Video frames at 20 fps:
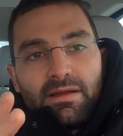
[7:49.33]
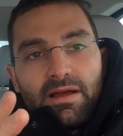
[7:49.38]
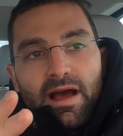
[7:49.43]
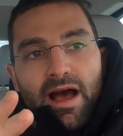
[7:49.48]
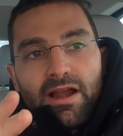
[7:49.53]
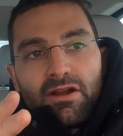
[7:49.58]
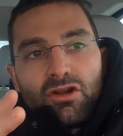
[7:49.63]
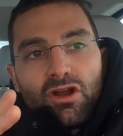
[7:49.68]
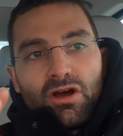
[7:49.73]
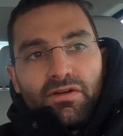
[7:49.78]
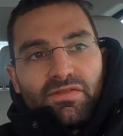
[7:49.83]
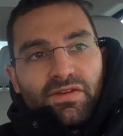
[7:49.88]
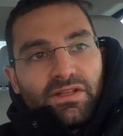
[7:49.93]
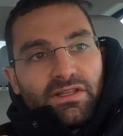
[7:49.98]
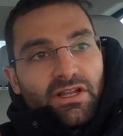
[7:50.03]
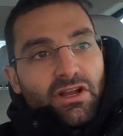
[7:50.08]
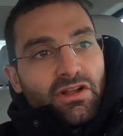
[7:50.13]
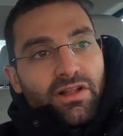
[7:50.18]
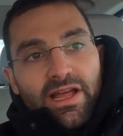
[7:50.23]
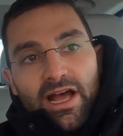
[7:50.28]
I don't know if it
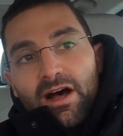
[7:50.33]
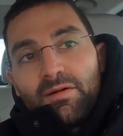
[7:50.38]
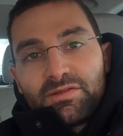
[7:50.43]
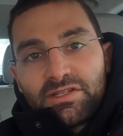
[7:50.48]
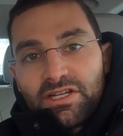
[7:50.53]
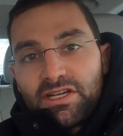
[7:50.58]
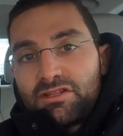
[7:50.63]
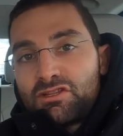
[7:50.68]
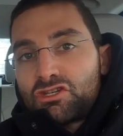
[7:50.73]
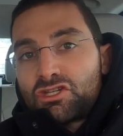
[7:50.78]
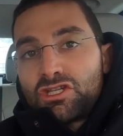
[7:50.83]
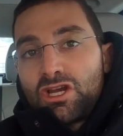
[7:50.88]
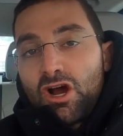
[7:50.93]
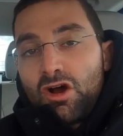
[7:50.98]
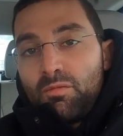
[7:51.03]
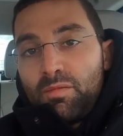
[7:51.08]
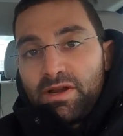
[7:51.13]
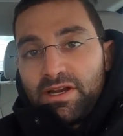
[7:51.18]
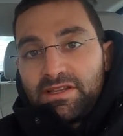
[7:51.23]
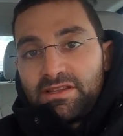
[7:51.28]
literally helps it in the
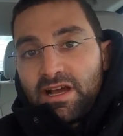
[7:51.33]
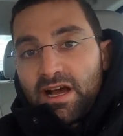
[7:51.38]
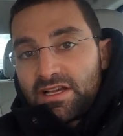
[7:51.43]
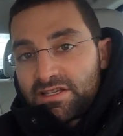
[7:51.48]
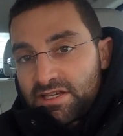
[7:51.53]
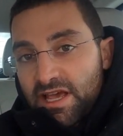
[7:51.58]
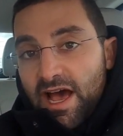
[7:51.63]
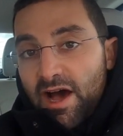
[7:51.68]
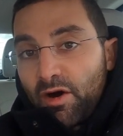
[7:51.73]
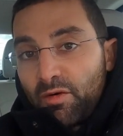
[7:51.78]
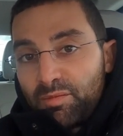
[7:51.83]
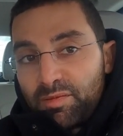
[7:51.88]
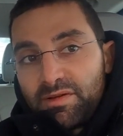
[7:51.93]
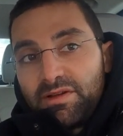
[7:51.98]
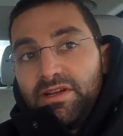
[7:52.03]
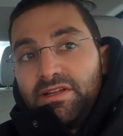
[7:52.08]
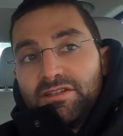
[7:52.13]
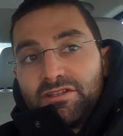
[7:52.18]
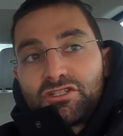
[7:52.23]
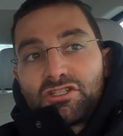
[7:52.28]
snow, but it does help
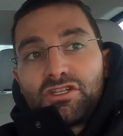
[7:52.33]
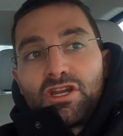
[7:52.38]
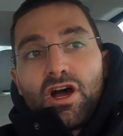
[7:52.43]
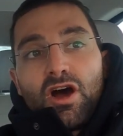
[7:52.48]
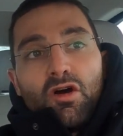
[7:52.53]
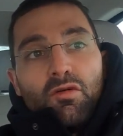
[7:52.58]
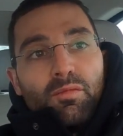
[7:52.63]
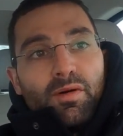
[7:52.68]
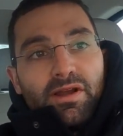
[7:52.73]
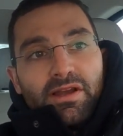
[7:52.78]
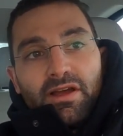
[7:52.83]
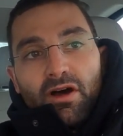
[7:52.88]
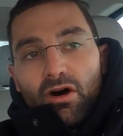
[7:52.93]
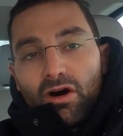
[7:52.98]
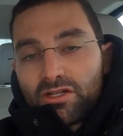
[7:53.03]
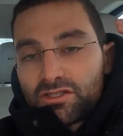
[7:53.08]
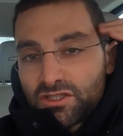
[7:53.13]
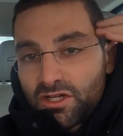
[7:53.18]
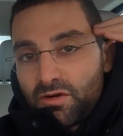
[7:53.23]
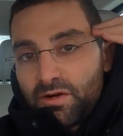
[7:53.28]
in the snow. But it
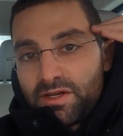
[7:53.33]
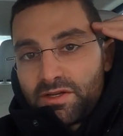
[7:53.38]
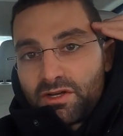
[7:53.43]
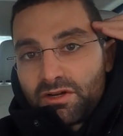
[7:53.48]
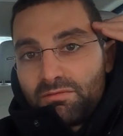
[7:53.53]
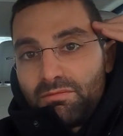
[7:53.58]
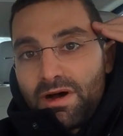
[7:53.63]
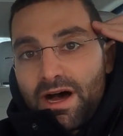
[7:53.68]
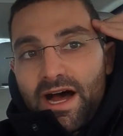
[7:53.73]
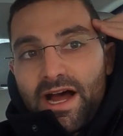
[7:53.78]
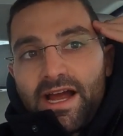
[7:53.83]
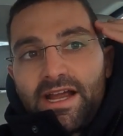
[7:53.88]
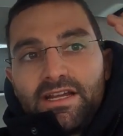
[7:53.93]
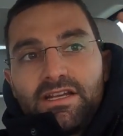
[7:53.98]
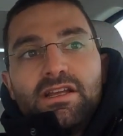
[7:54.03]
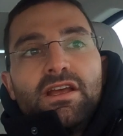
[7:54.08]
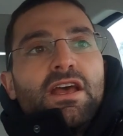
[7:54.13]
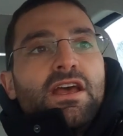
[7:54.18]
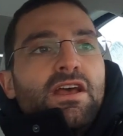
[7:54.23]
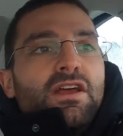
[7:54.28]
also in your
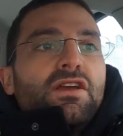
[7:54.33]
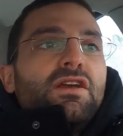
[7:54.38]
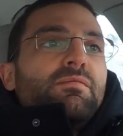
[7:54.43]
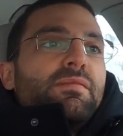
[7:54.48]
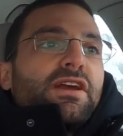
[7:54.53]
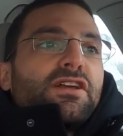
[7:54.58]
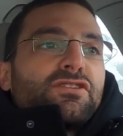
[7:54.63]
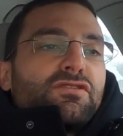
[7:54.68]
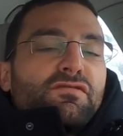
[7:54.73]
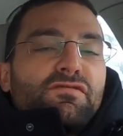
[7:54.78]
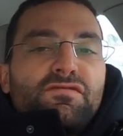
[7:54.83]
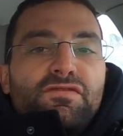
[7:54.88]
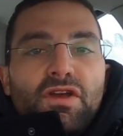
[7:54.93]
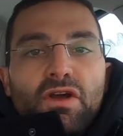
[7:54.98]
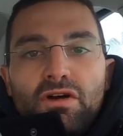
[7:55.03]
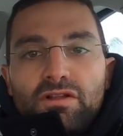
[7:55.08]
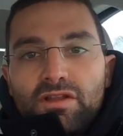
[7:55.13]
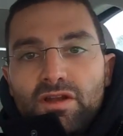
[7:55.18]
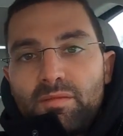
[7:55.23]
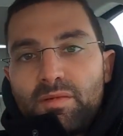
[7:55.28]
mind, it makes you
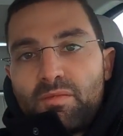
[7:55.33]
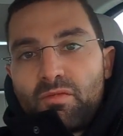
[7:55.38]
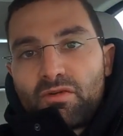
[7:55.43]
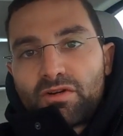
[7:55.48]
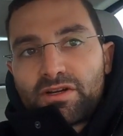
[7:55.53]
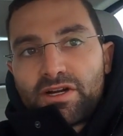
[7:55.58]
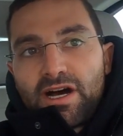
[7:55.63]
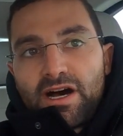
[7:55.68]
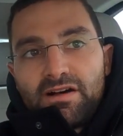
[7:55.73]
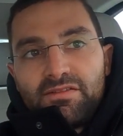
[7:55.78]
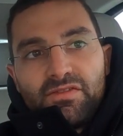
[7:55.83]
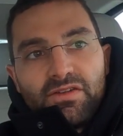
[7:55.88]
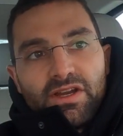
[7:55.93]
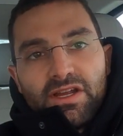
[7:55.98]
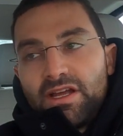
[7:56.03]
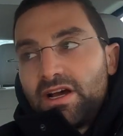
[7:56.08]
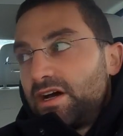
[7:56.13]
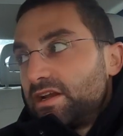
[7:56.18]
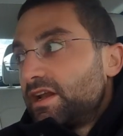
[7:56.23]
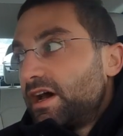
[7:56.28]
feel a little bit more
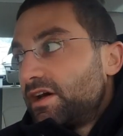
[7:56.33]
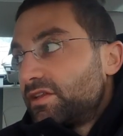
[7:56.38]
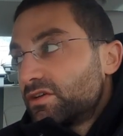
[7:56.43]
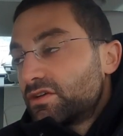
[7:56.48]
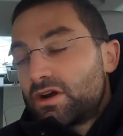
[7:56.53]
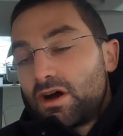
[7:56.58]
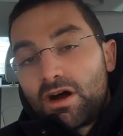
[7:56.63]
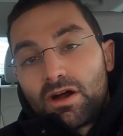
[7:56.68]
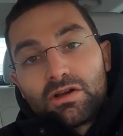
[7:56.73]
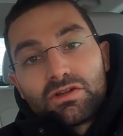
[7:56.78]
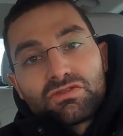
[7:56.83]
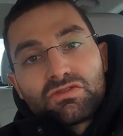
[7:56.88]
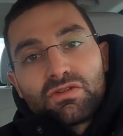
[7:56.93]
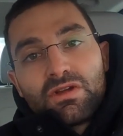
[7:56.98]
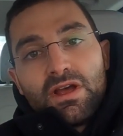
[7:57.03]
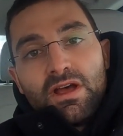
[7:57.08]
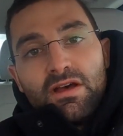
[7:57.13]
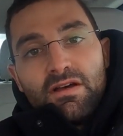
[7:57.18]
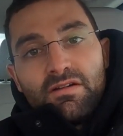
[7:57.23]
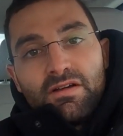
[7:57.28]
confident on how the car's
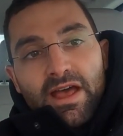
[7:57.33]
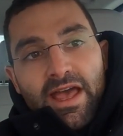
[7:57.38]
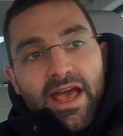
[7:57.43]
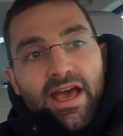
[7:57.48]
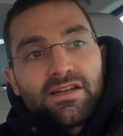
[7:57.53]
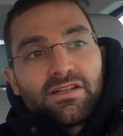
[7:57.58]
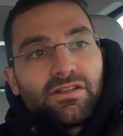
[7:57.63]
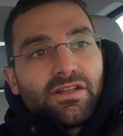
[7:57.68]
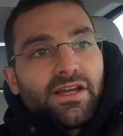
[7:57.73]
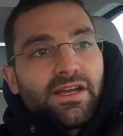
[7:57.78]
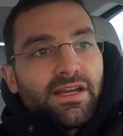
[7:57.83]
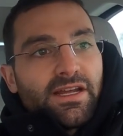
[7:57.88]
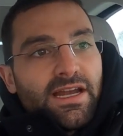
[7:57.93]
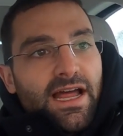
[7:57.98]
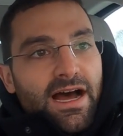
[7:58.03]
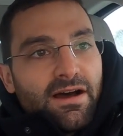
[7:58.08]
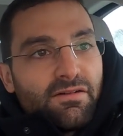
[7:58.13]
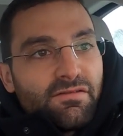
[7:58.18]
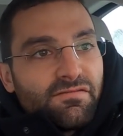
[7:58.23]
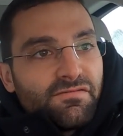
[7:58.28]
handling and
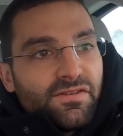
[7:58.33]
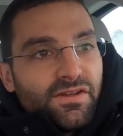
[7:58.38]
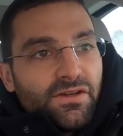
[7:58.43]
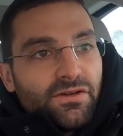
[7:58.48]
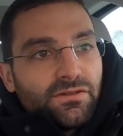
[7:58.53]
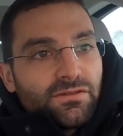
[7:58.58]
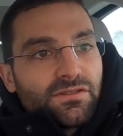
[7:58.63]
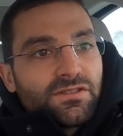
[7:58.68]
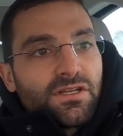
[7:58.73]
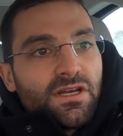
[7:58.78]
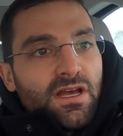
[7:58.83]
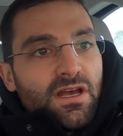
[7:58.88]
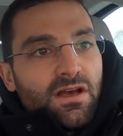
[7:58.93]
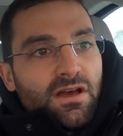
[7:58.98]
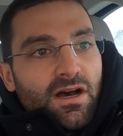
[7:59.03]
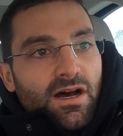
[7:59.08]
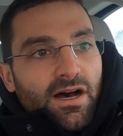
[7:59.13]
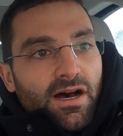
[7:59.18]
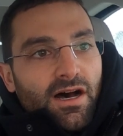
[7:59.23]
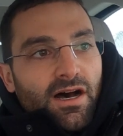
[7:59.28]
how it feels.
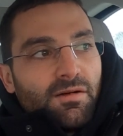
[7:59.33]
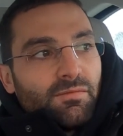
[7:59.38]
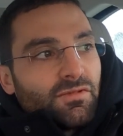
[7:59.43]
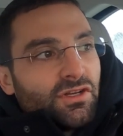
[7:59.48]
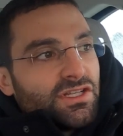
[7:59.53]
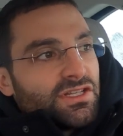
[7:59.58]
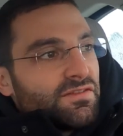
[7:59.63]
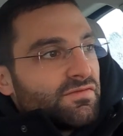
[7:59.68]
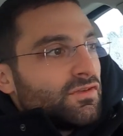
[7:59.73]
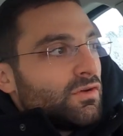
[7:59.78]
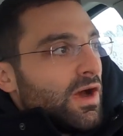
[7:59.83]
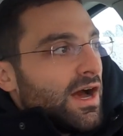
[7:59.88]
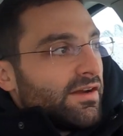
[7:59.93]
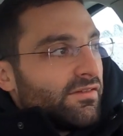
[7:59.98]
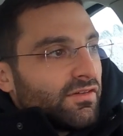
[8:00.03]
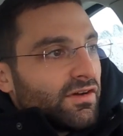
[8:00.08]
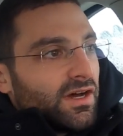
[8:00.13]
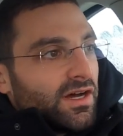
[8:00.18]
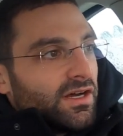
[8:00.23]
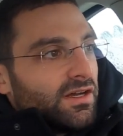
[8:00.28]
Because
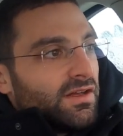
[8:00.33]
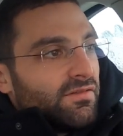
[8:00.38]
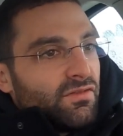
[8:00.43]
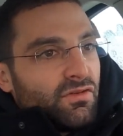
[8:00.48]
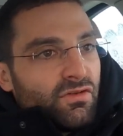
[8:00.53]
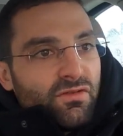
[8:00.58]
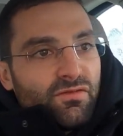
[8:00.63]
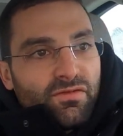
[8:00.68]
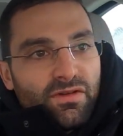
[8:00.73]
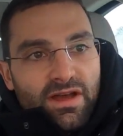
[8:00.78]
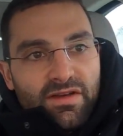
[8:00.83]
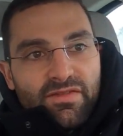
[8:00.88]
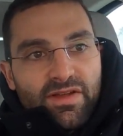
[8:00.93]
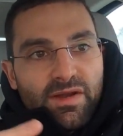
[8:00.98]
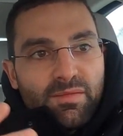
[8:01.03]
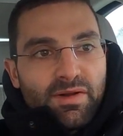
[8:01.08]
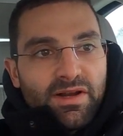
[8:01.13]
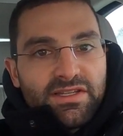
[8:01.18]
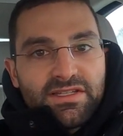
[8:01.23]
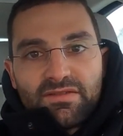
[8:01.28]
if
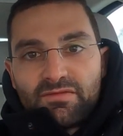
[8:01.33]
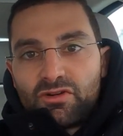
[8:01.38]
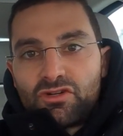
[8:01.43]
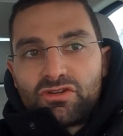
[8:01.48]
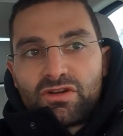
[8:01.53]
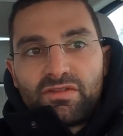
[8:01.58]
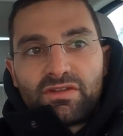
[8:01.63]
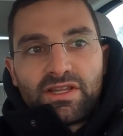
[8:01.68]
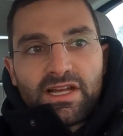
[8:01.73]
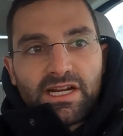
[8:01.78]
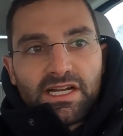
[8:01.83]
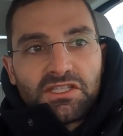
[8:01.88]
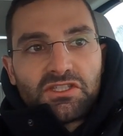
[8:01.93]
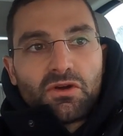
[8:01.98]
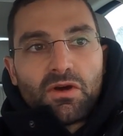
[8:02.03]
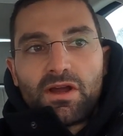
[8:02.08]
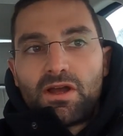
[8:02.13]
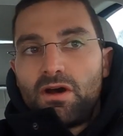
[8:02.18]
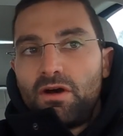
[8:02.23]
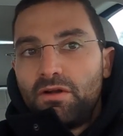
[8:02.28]
anybody's ever driven like a
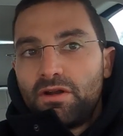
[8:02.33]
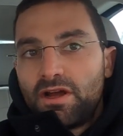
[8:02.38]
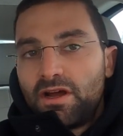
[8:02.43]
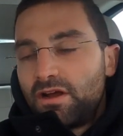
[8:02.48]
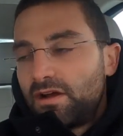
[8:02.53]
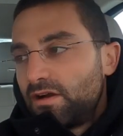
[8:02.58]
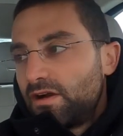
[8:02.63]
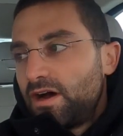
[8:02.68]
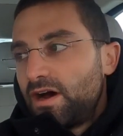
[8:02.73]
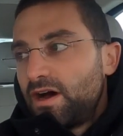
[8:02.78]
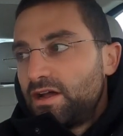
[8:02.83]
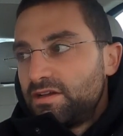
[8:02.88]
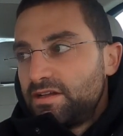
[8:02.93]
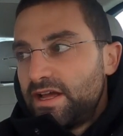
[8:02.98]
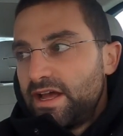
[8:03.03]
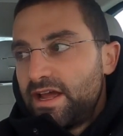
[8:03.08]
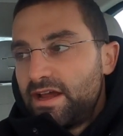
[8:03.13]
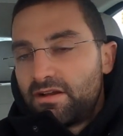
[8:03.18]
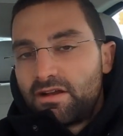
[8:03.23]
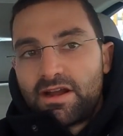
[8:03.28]
Toyota or a
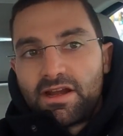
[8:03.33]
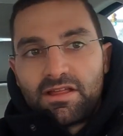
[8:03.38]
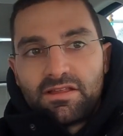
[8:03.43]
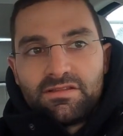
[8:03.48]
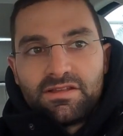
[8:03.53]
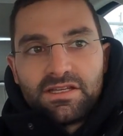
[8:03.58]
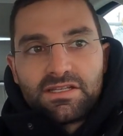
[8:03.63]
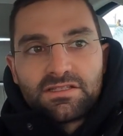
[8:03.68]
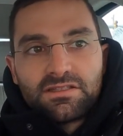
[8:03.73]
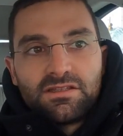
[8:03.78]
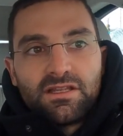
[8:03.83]
Hyundai or any of these